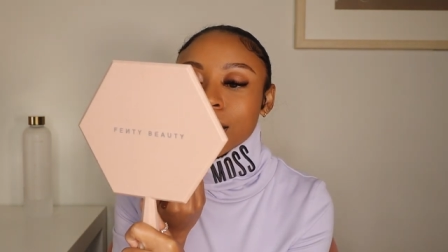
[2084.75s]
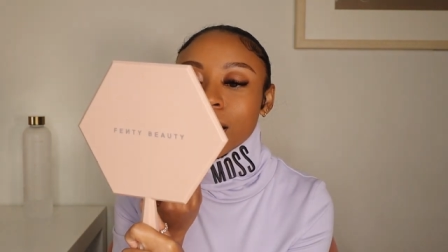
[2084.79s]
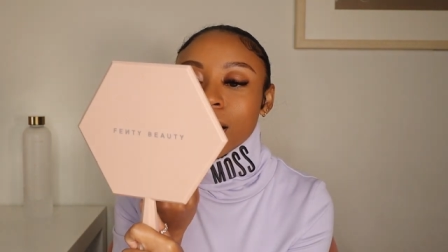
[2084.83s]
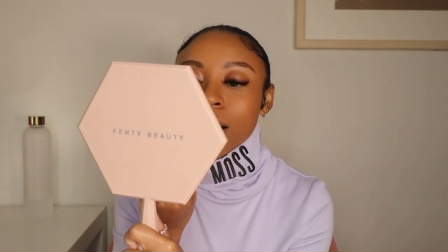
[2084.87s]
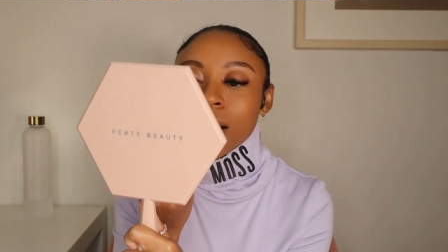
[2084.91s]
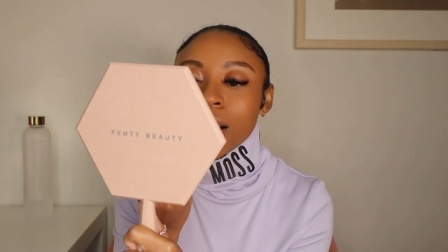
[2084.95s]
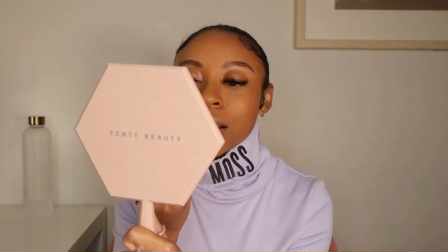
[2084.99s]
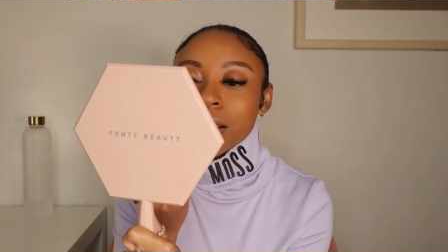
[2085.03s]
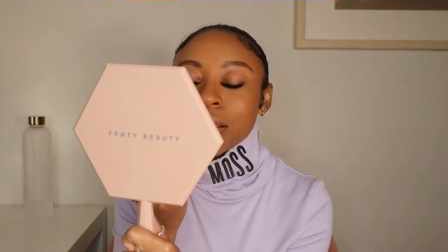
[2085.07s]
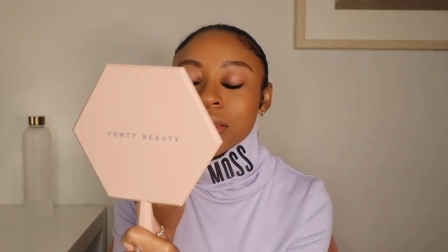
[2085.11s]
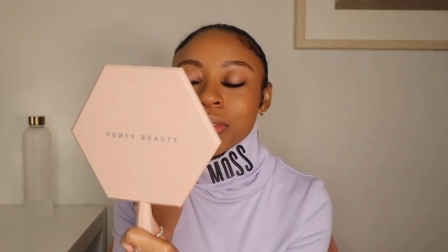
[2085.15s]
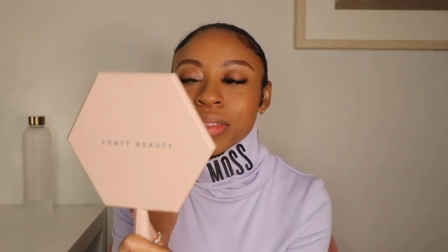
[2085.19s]

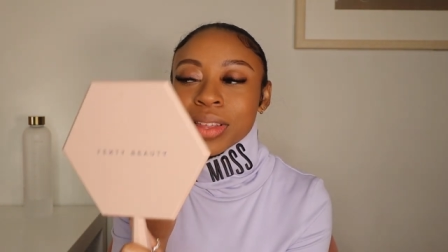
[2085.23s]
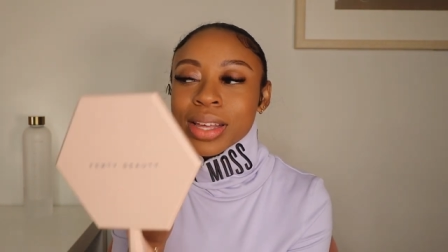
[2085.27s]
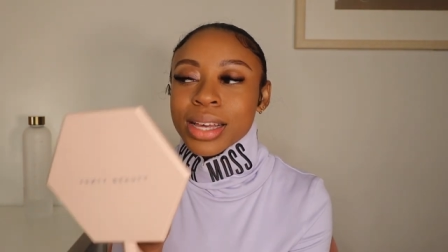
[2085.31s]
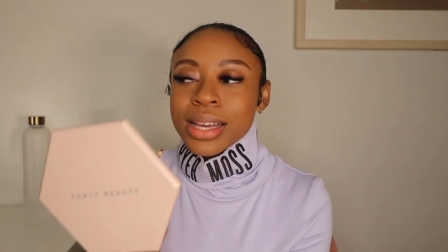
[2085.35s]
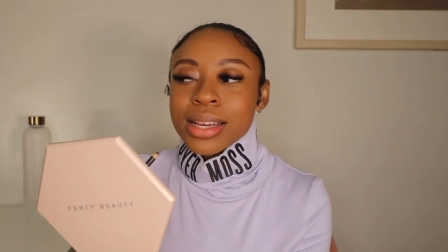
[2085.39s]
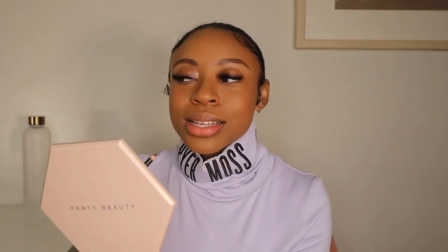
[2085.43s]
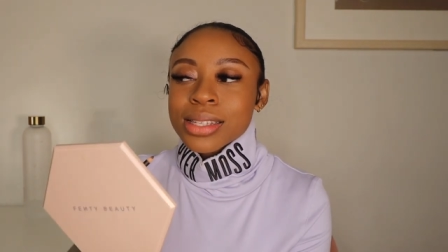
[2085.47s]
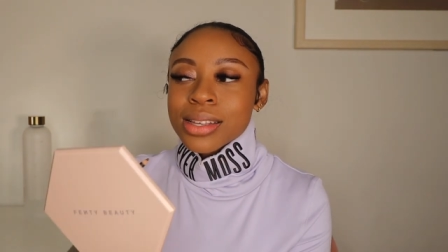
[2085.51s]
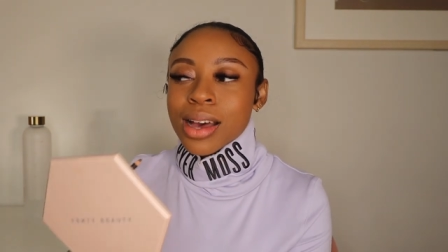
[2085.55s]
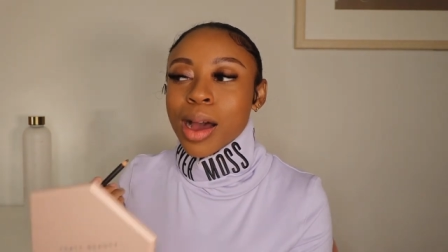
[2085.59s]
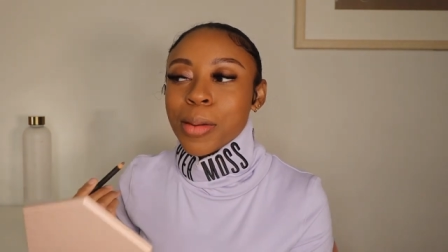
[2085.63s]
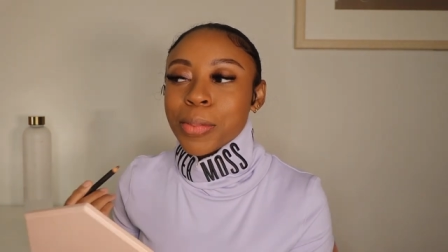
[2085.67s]
all of
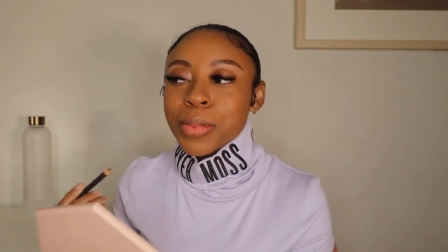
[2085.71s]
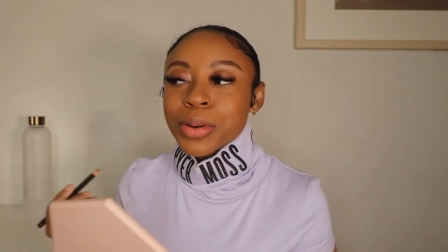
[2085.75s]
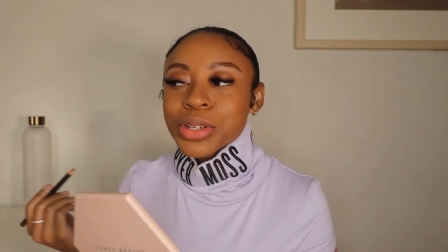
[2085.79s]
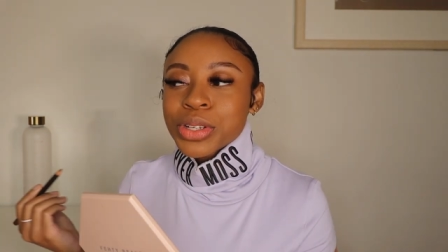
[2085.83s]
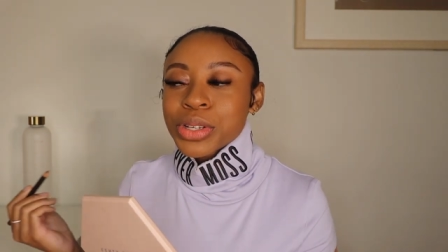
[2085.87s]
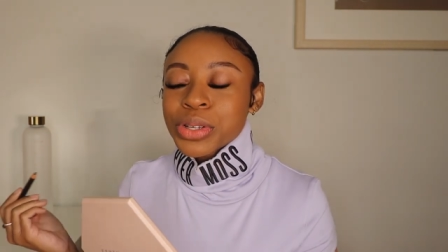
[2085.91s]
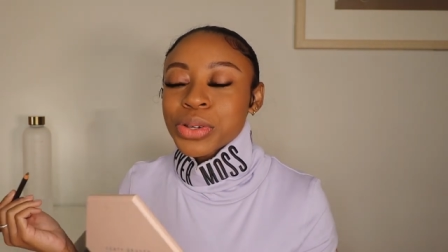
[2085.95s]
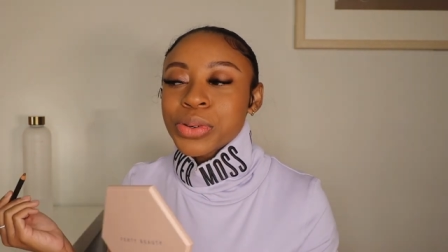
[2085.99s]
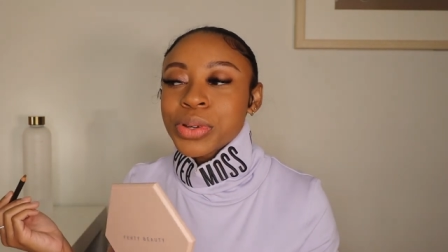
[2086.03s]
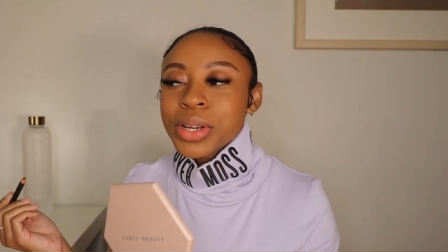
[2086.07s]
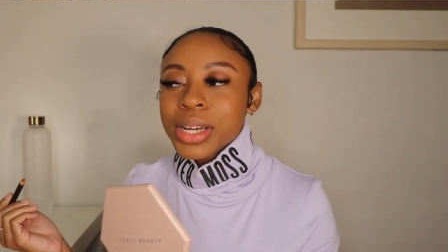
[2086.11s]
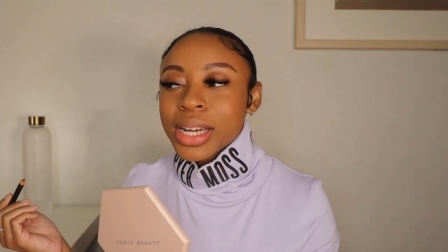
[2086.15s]
these
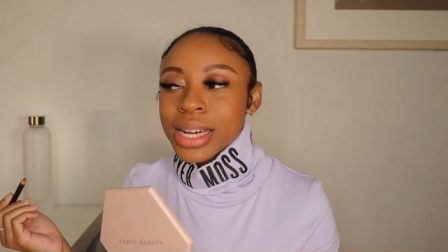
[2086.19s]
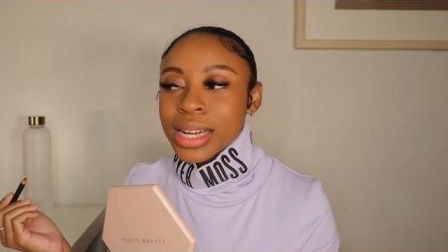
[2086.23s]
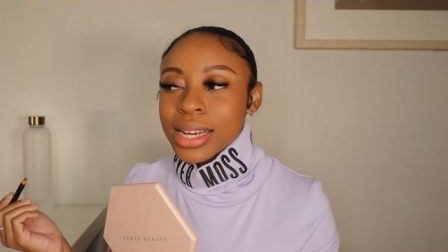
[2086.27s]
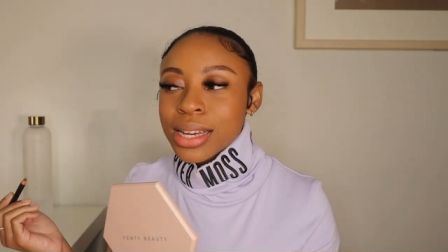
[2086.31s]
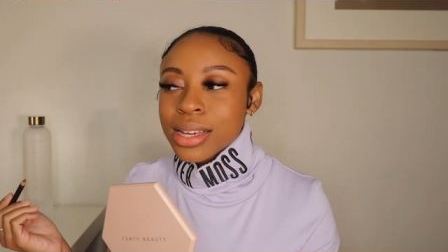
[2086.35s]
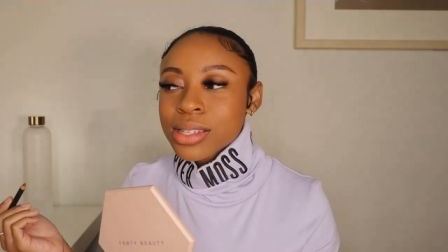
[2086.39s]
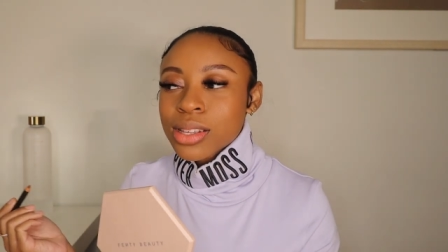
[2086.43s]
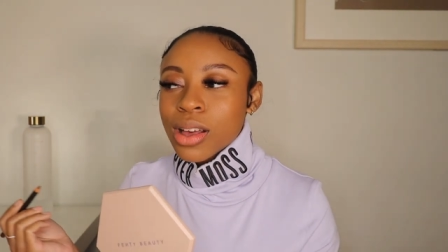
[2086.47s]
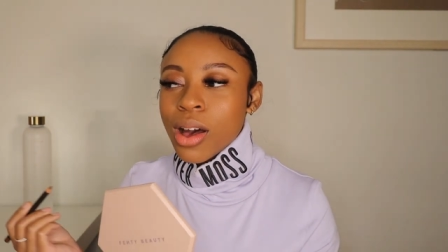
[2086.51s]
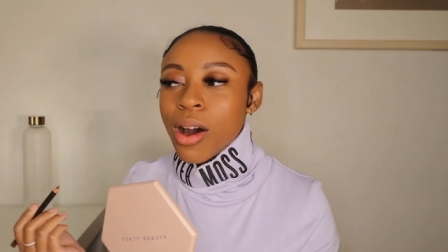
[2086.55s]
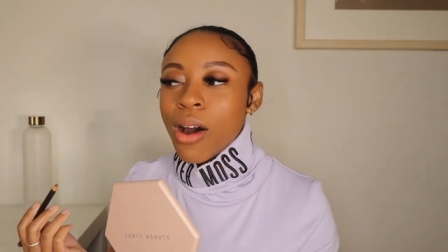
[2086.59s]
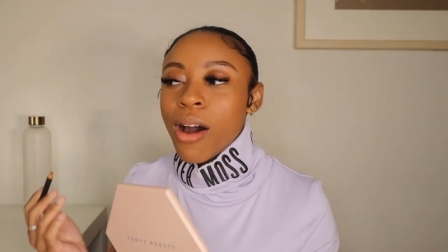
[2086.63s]

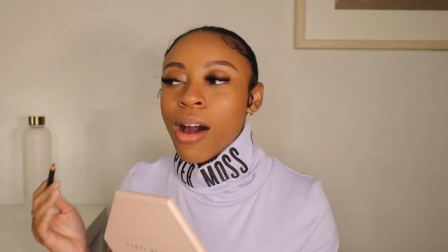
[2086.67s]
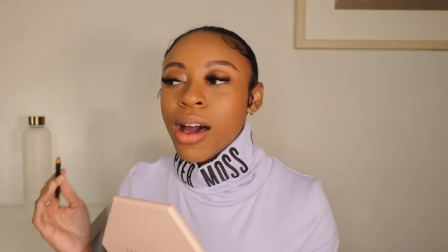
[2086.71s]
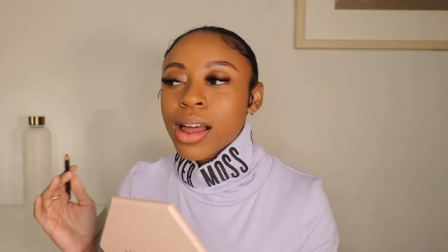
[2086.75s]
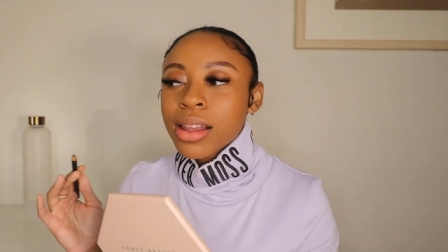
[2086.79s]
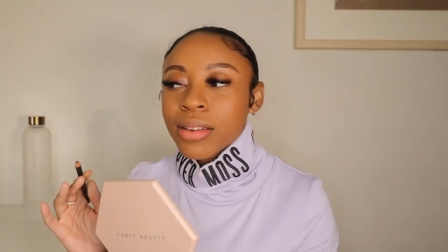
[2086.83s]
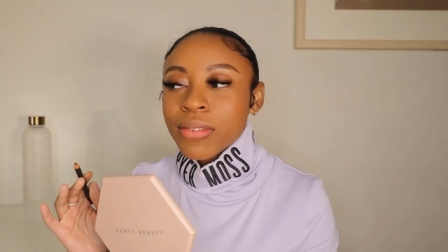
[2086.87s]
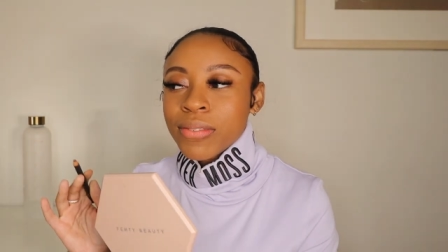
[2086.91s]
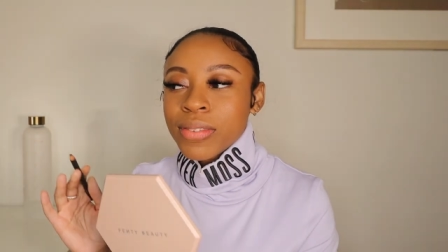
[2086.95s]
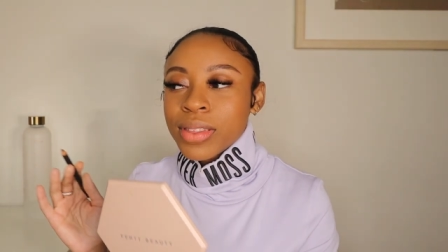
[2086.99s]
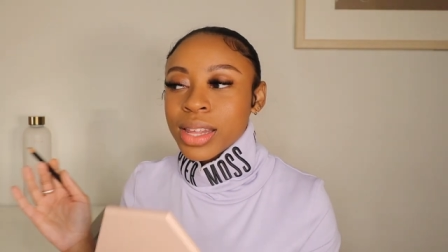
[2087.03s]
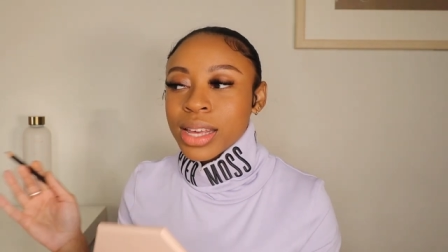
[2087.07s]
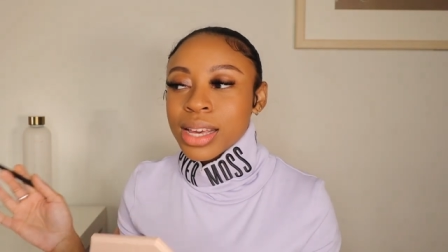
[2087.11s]
opportunities,
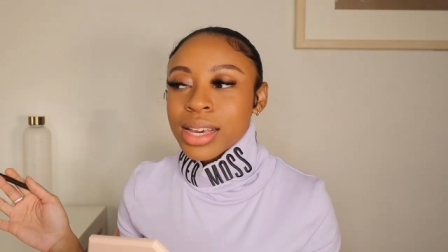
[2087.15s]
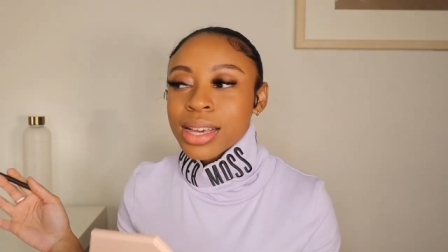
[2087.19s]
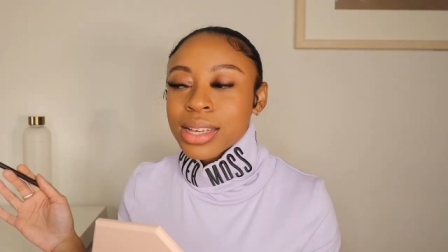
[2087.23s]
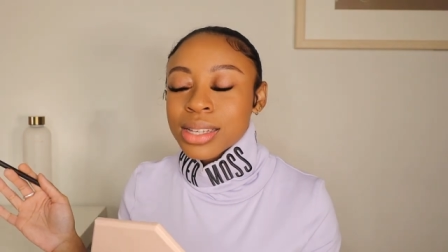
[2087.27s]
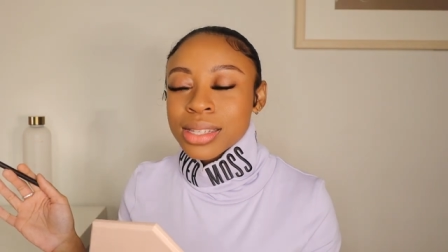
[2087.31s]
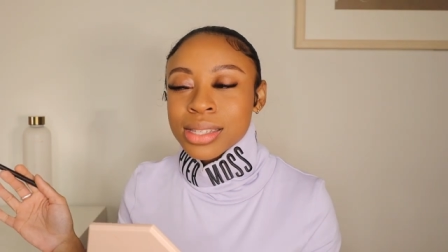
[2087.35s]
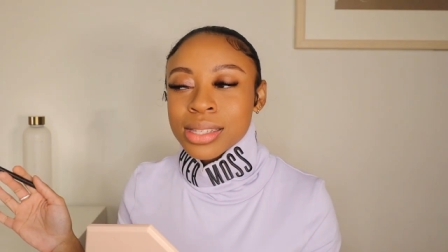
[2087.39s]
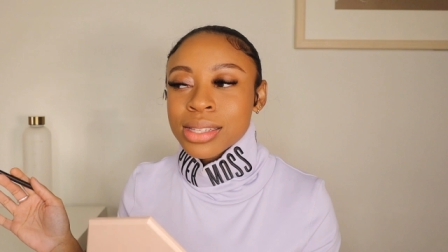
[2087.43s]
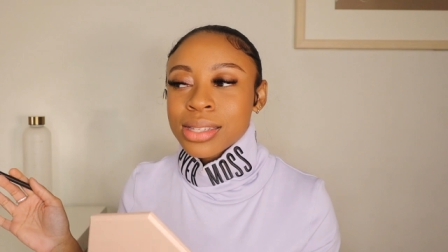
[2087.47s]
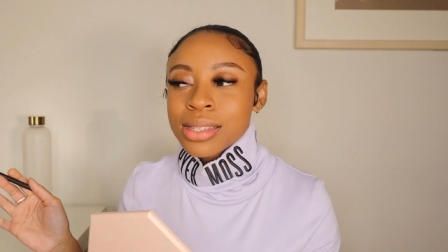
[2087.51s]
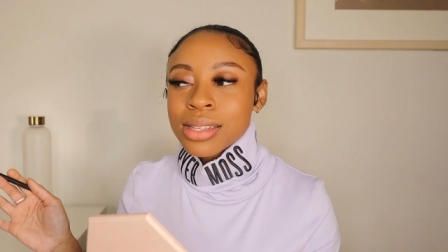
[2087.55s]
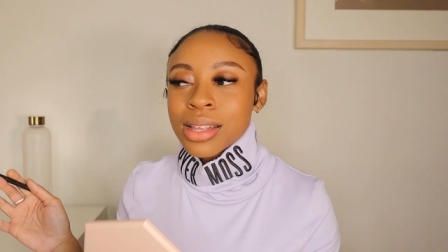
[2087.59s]
all of
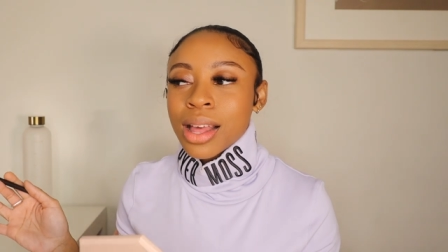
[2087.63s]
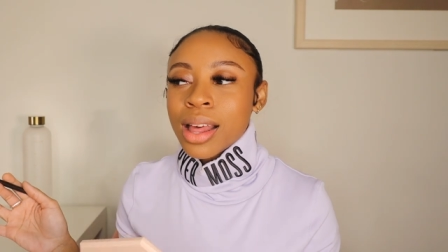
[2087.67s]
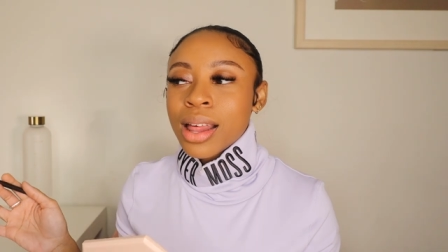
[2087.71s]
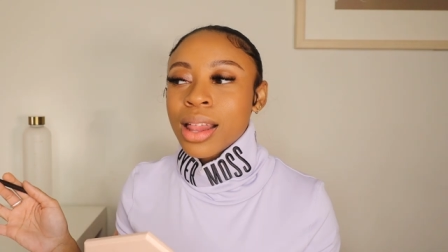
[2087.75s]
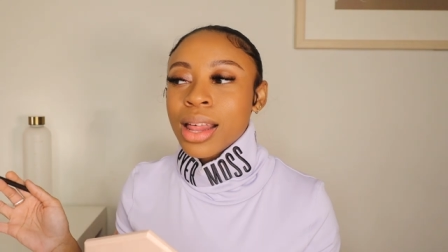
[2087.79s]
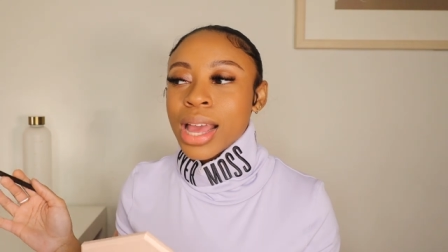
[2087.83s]
this